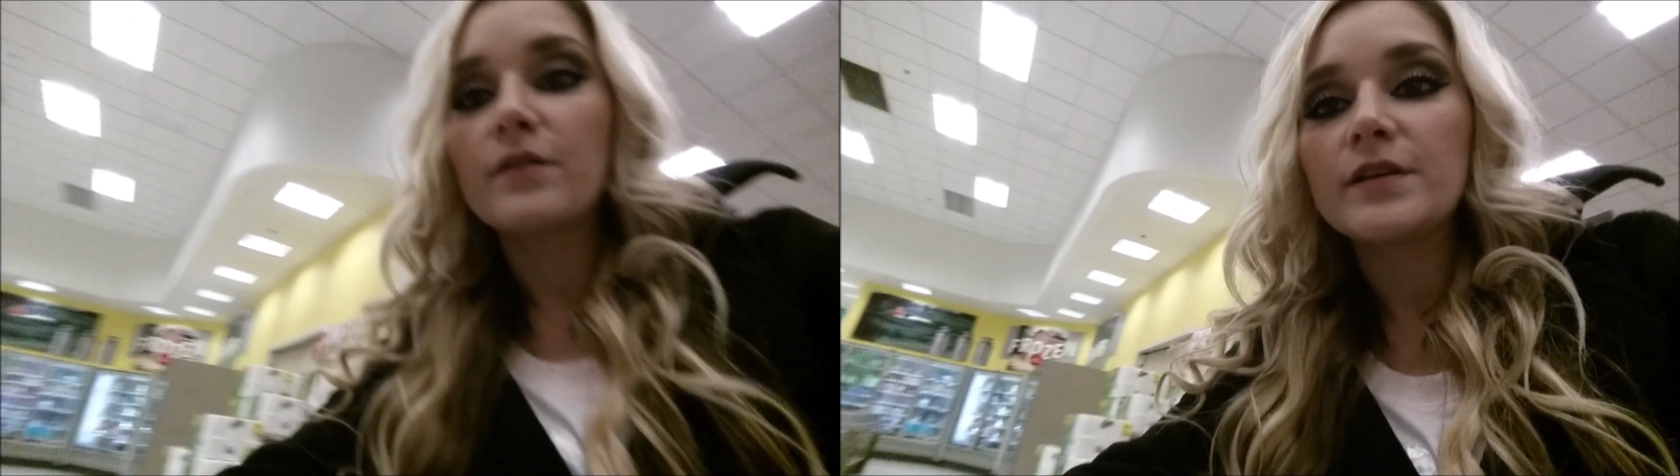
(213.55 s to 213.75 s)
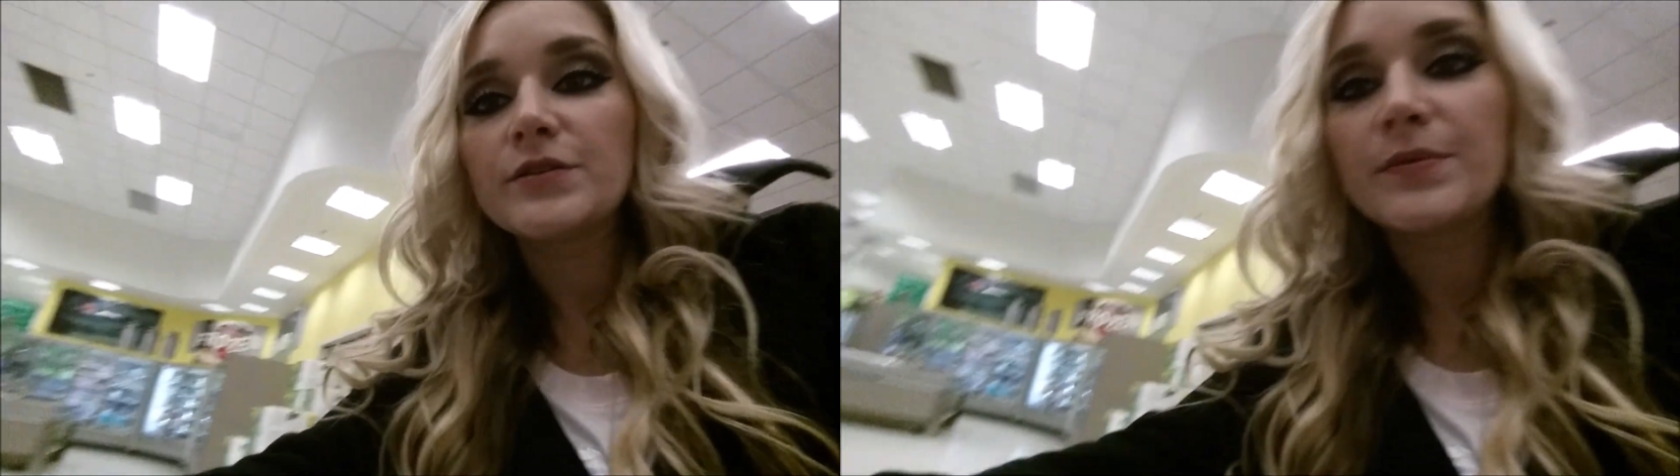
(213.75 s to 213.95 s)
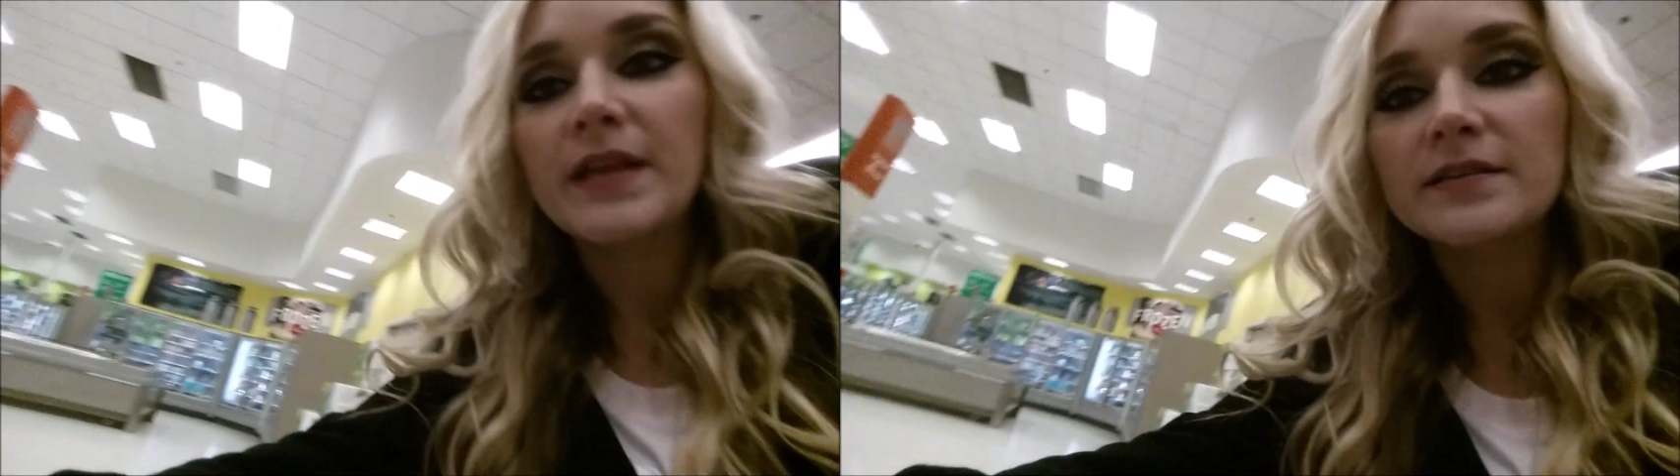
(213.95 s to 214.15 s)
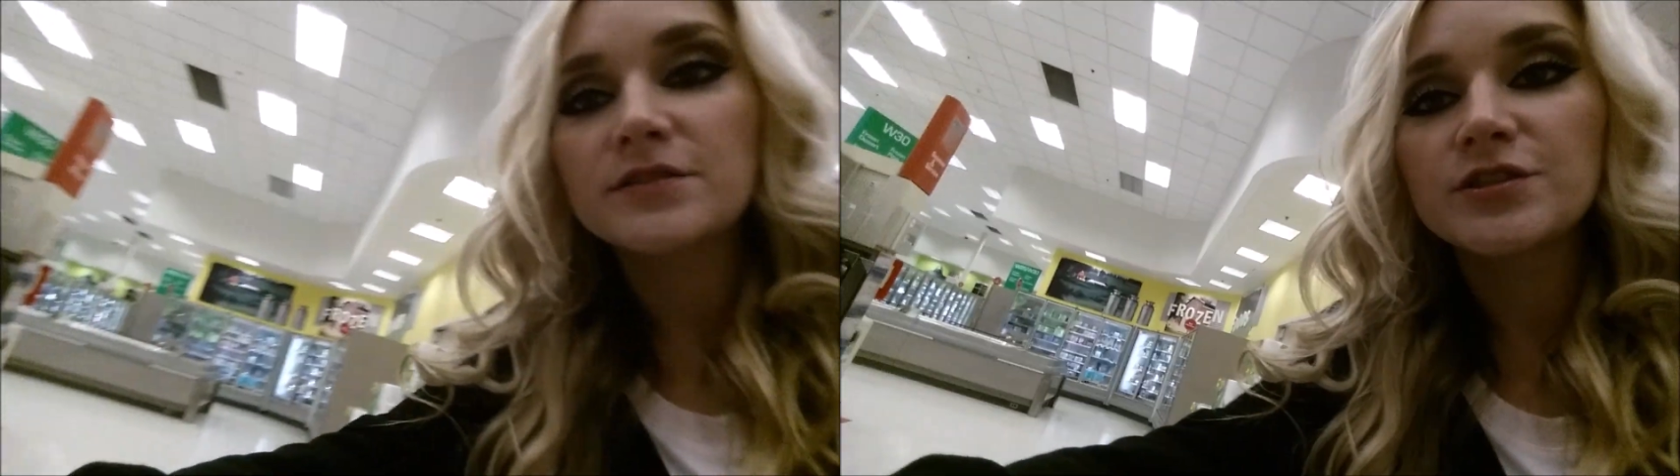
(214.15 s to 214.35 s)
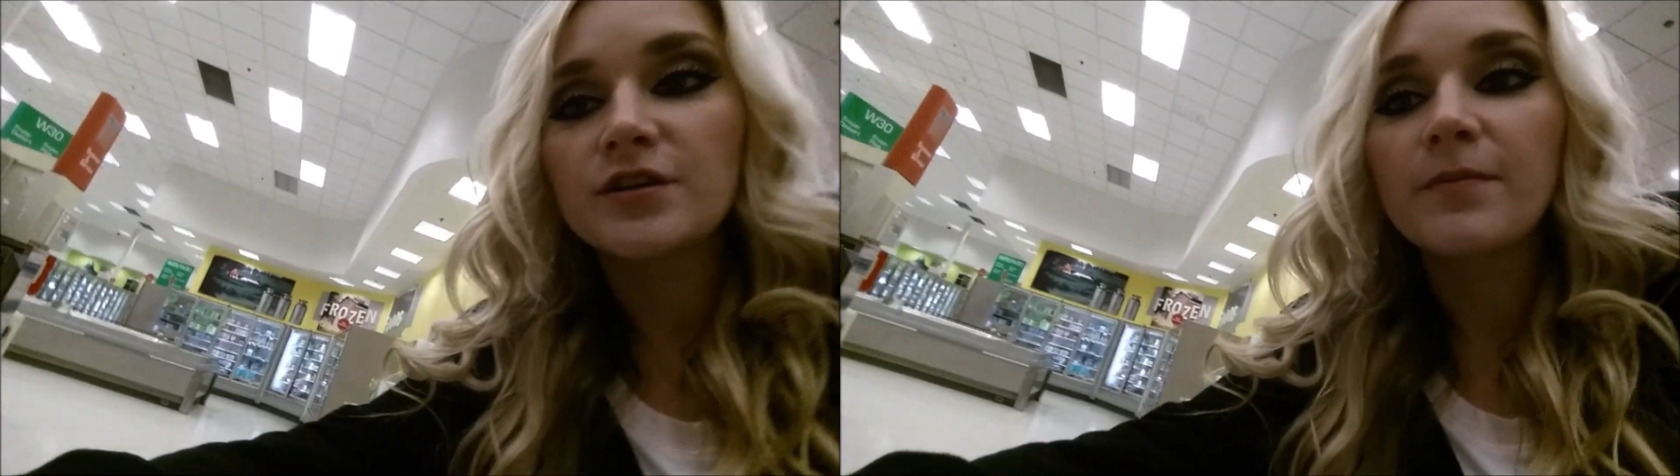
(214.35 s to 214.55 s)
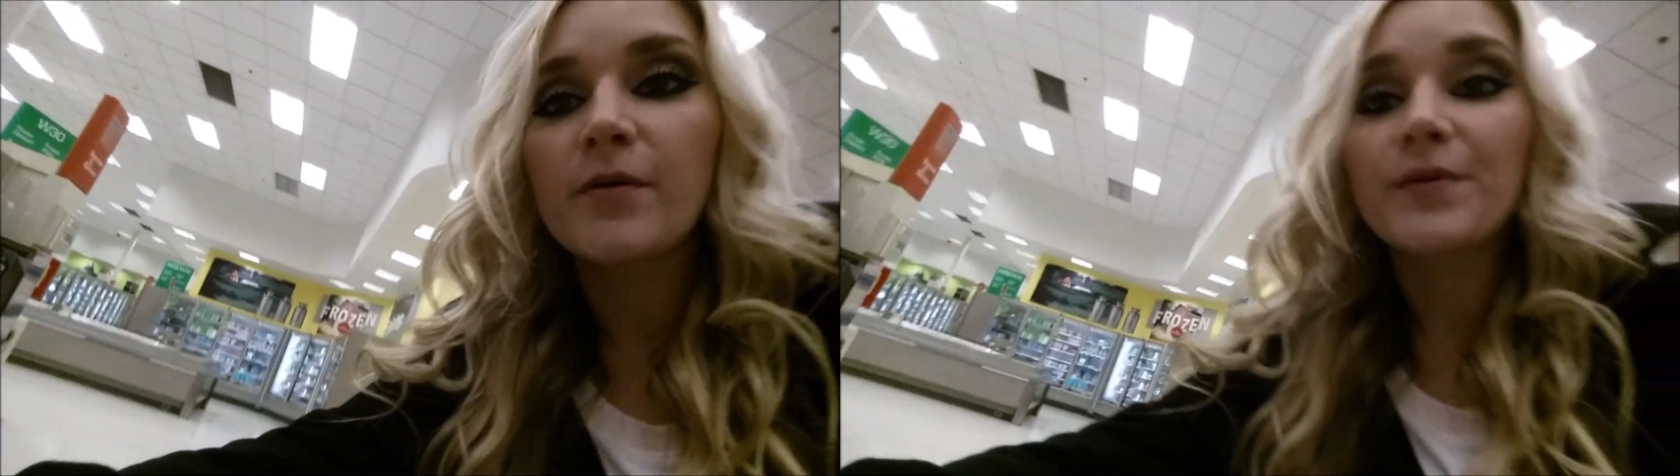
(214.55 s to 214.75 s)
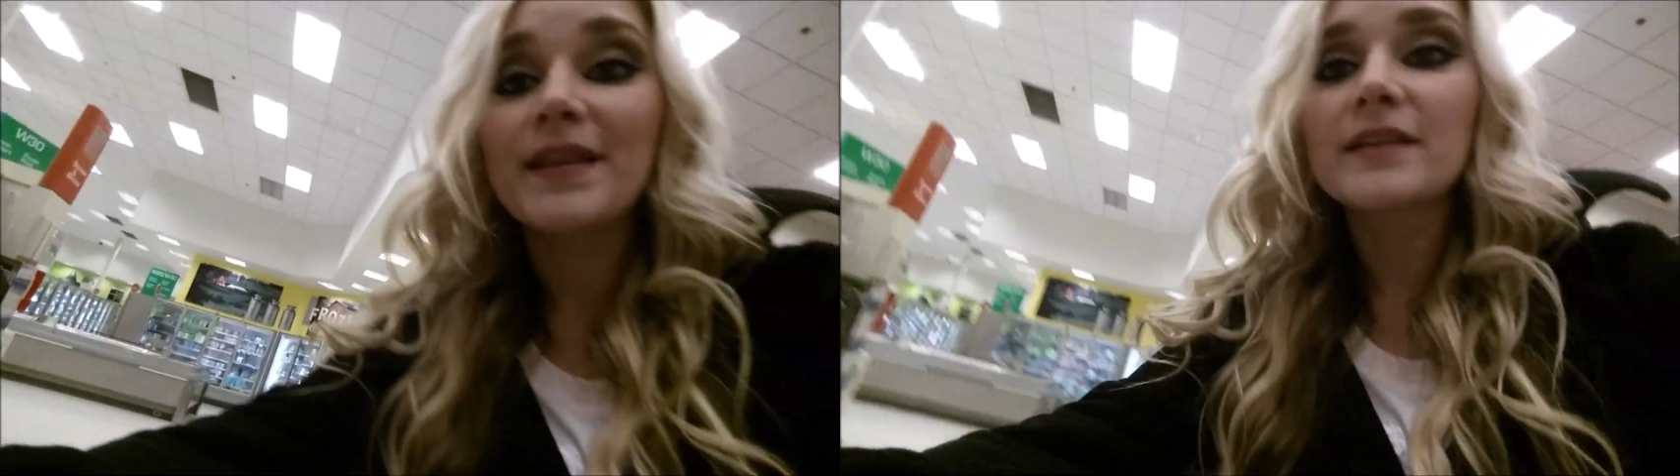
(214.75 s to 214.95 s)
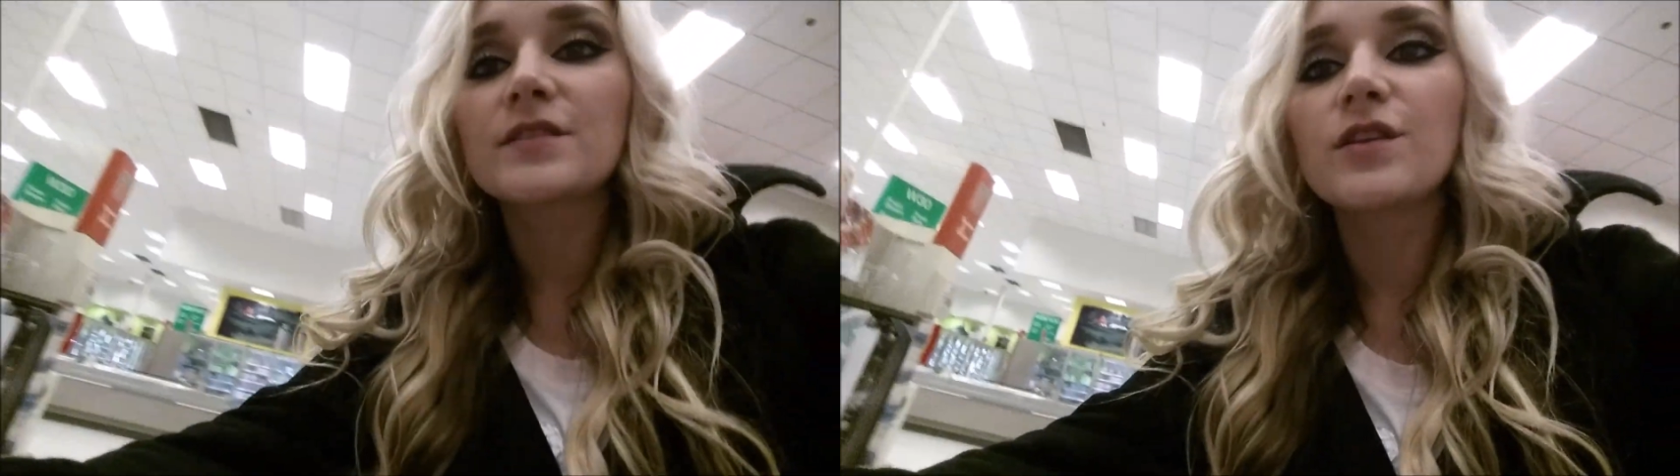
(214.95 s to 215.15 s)
Not only do we like to chill, but we
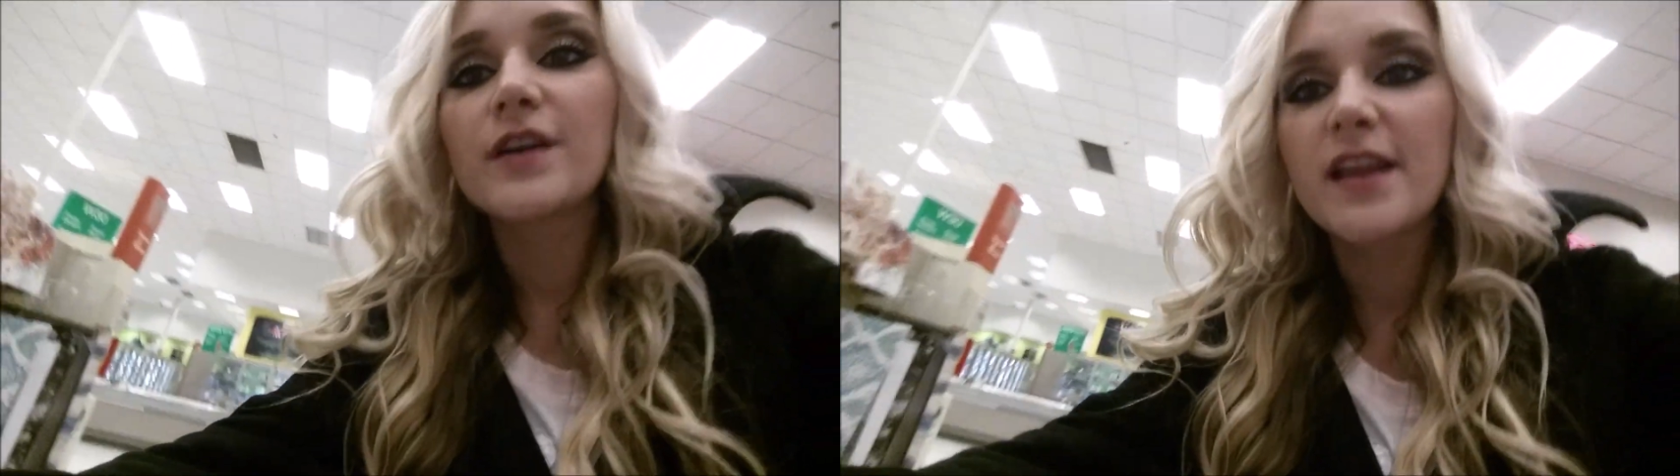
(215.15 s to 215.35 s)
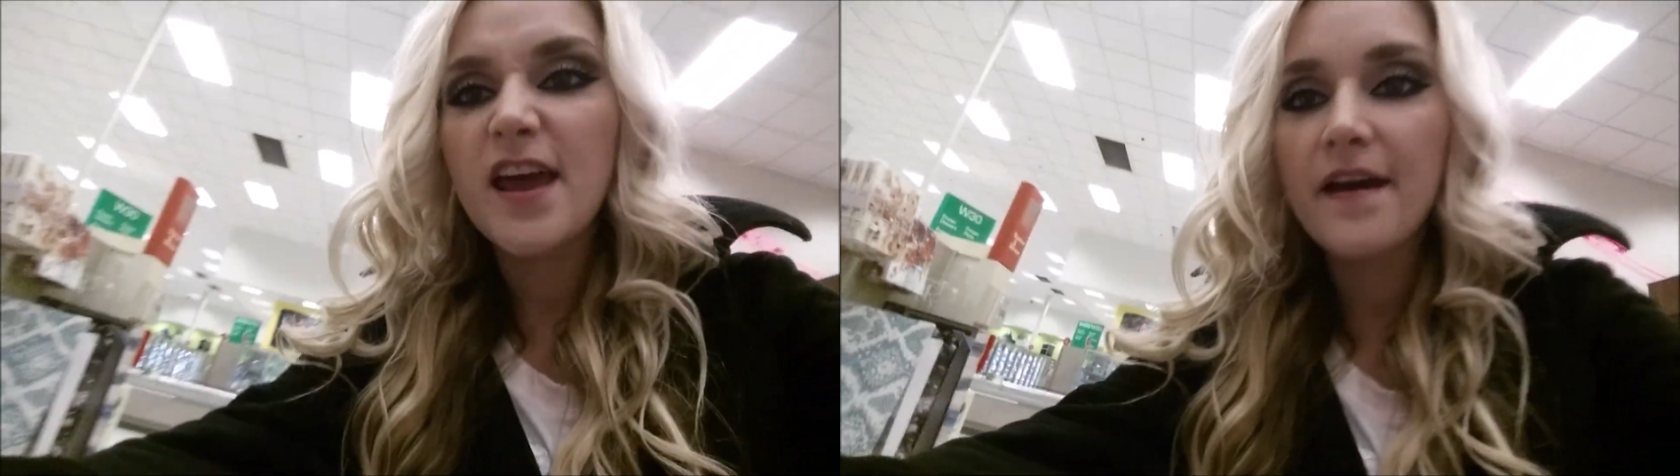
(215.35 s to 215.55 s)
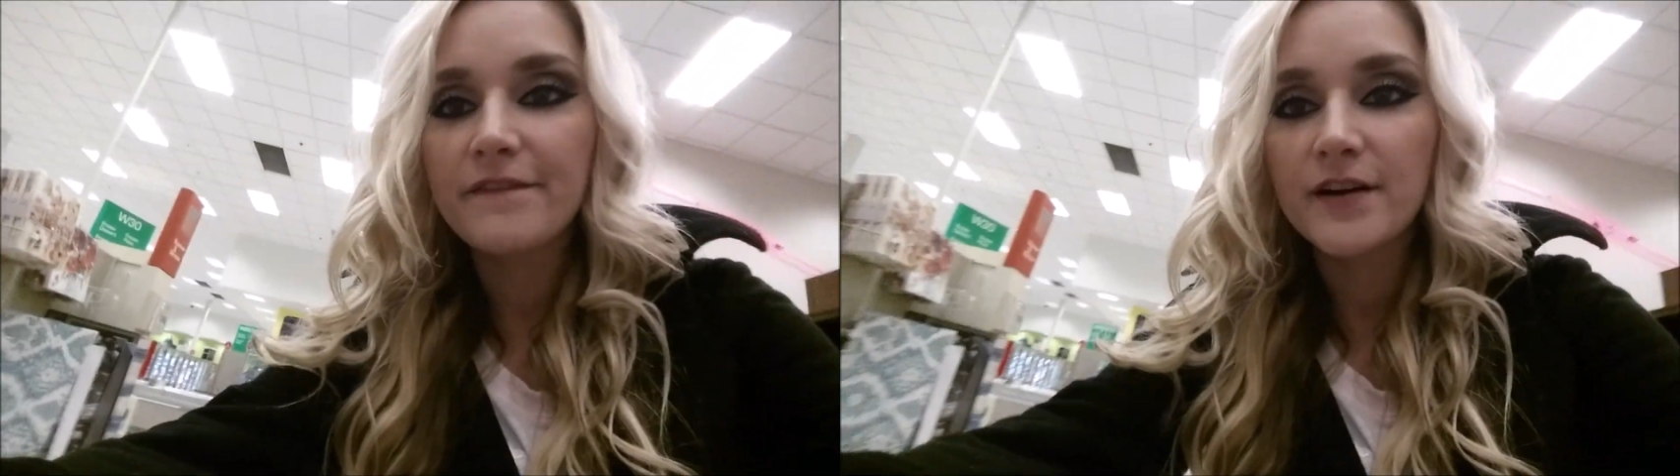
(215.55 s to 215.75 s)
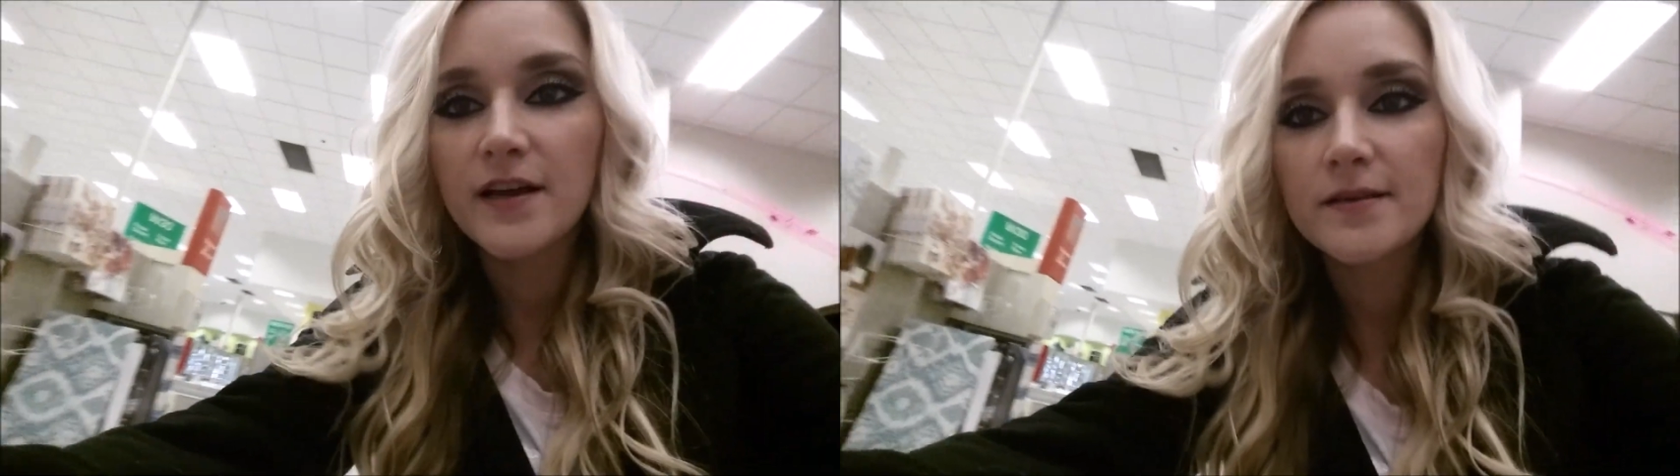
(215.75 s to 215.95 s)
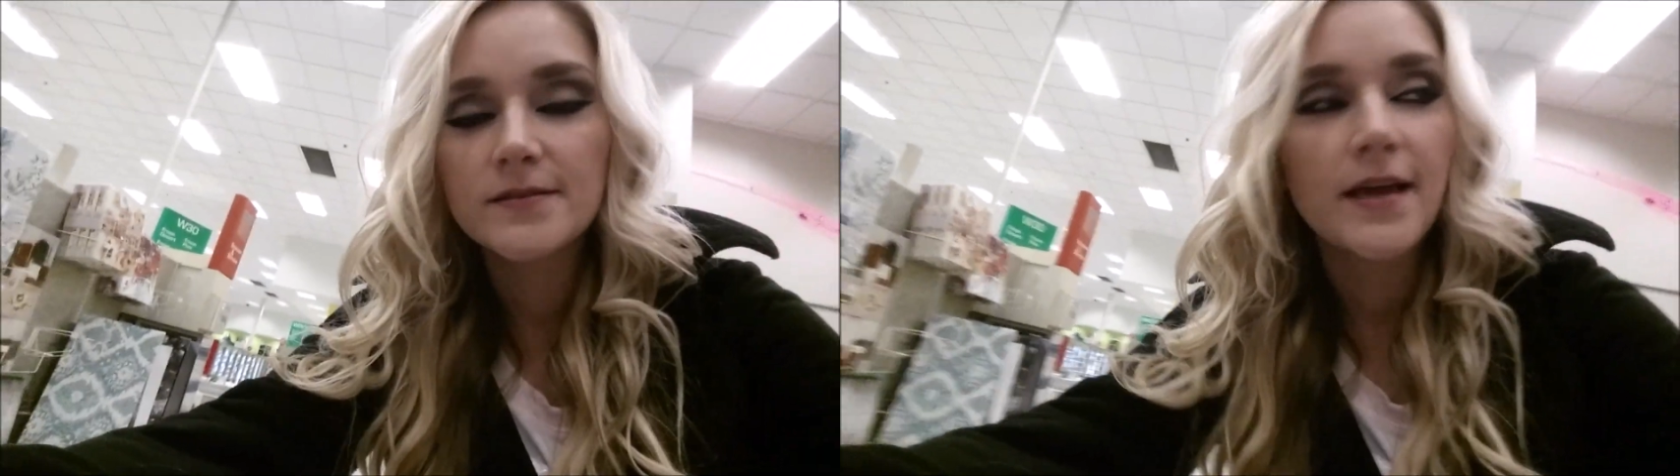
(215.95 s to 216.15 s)
like to look at every